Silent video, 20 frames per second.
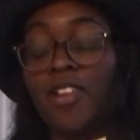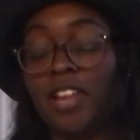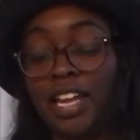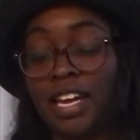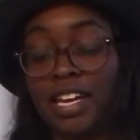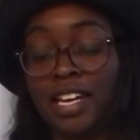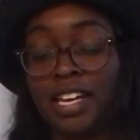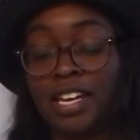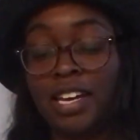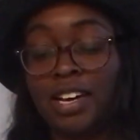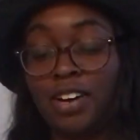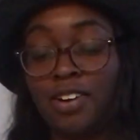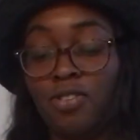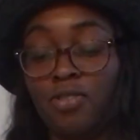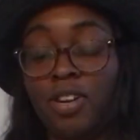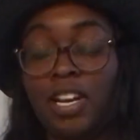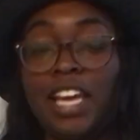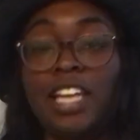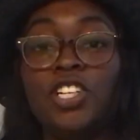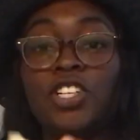like
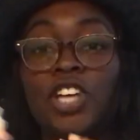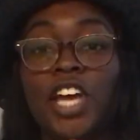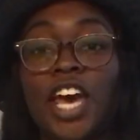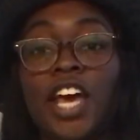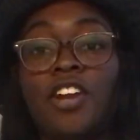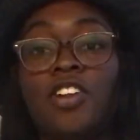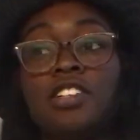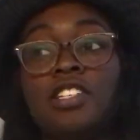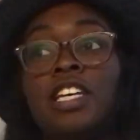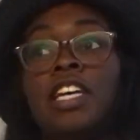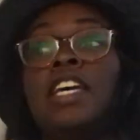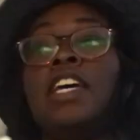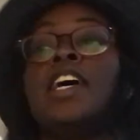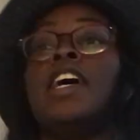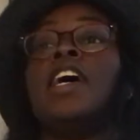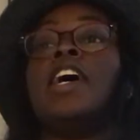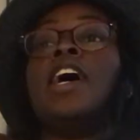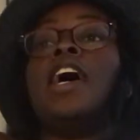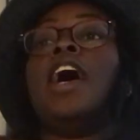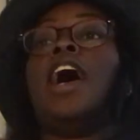when I channeled it,
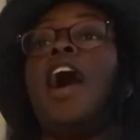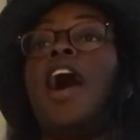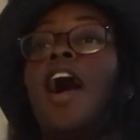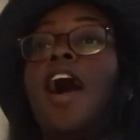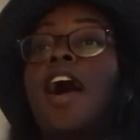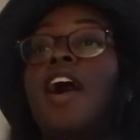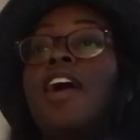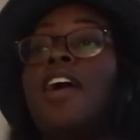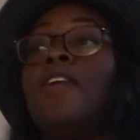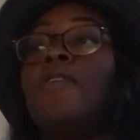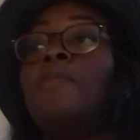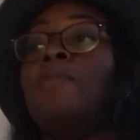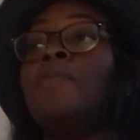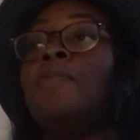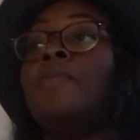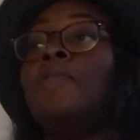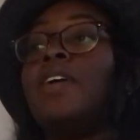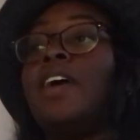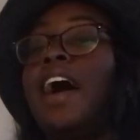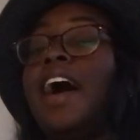
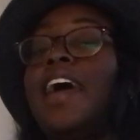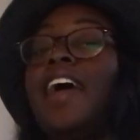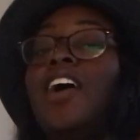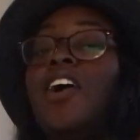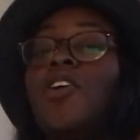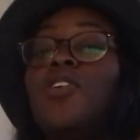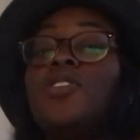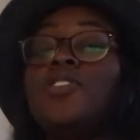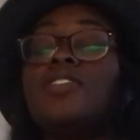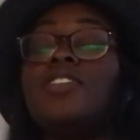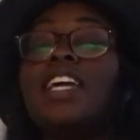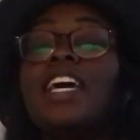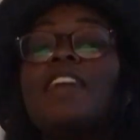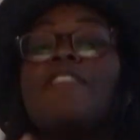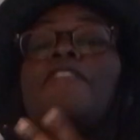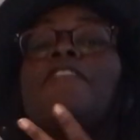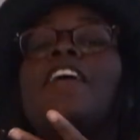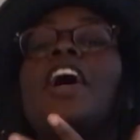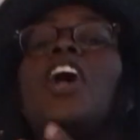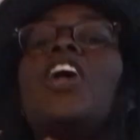I also
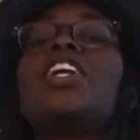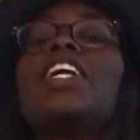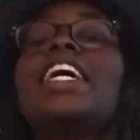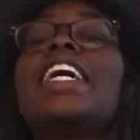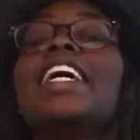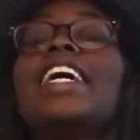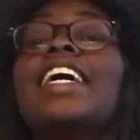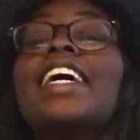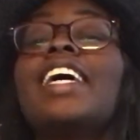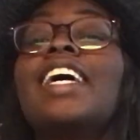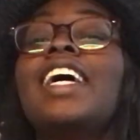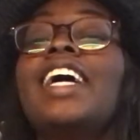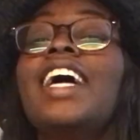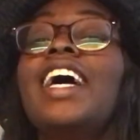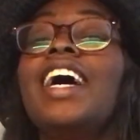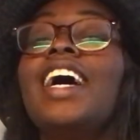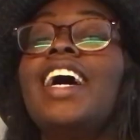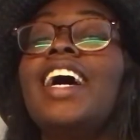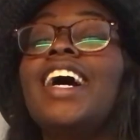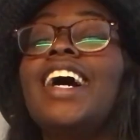like felt like
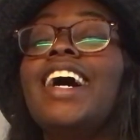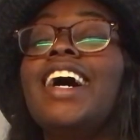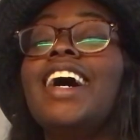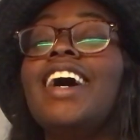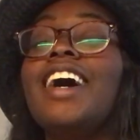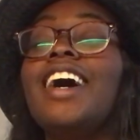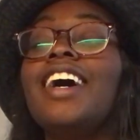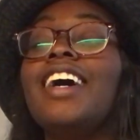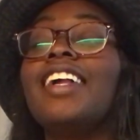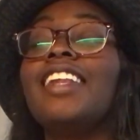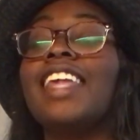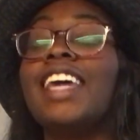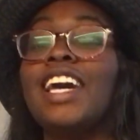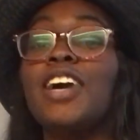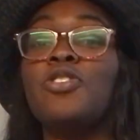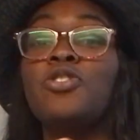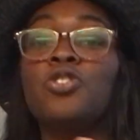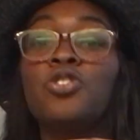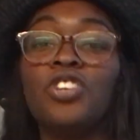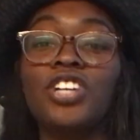I
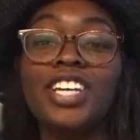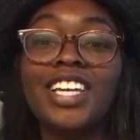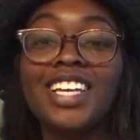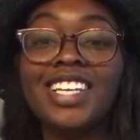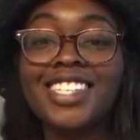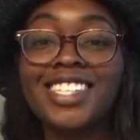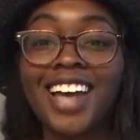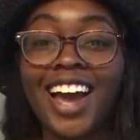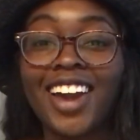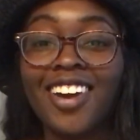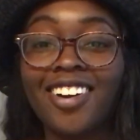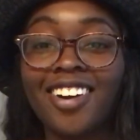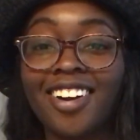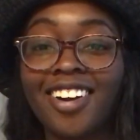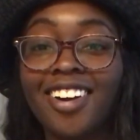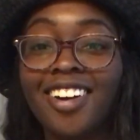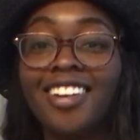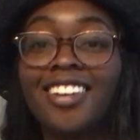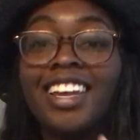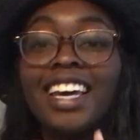was drinking
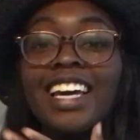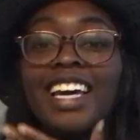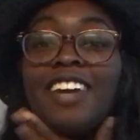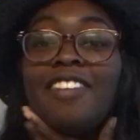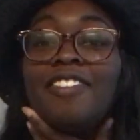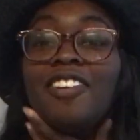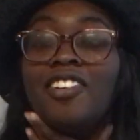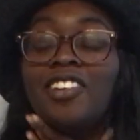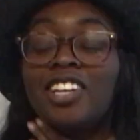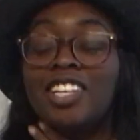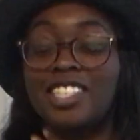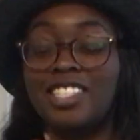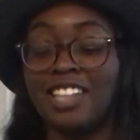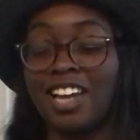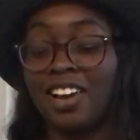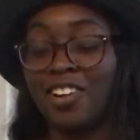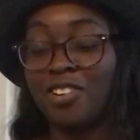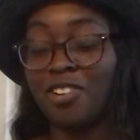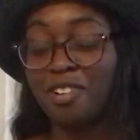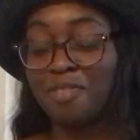cider. Like I felt like
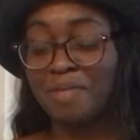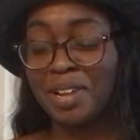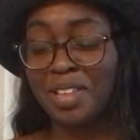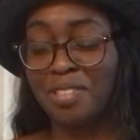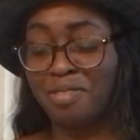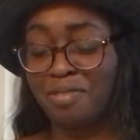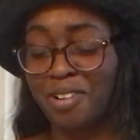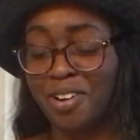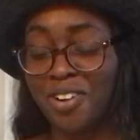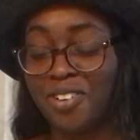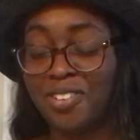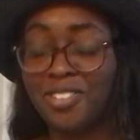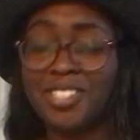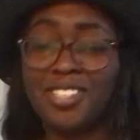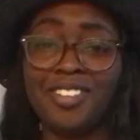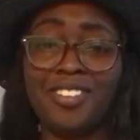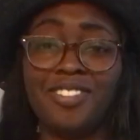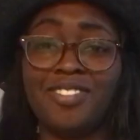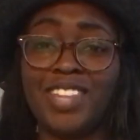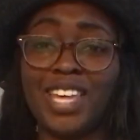cider in my throat.
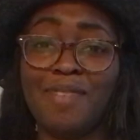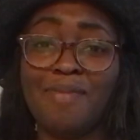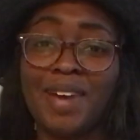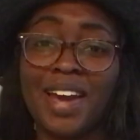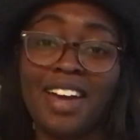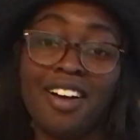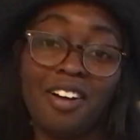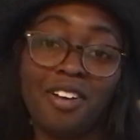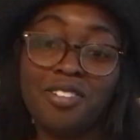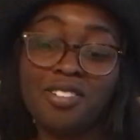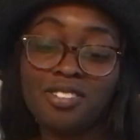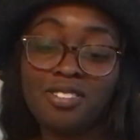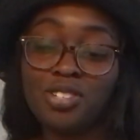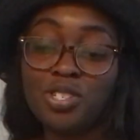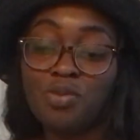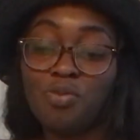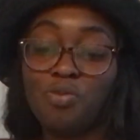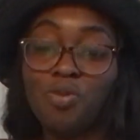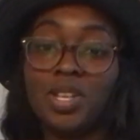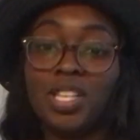So they might also
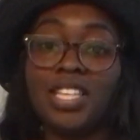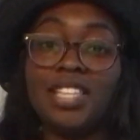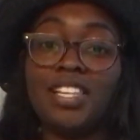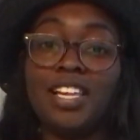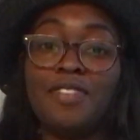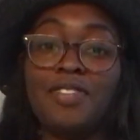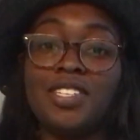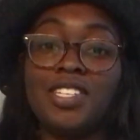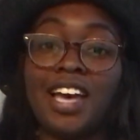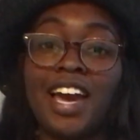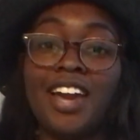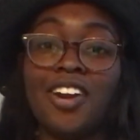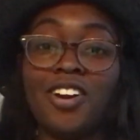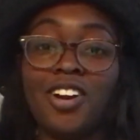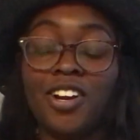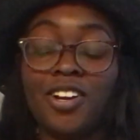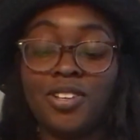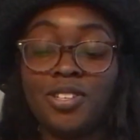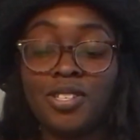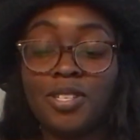just really love
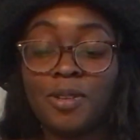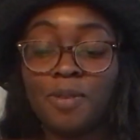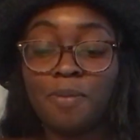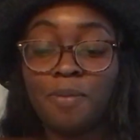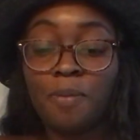ciders.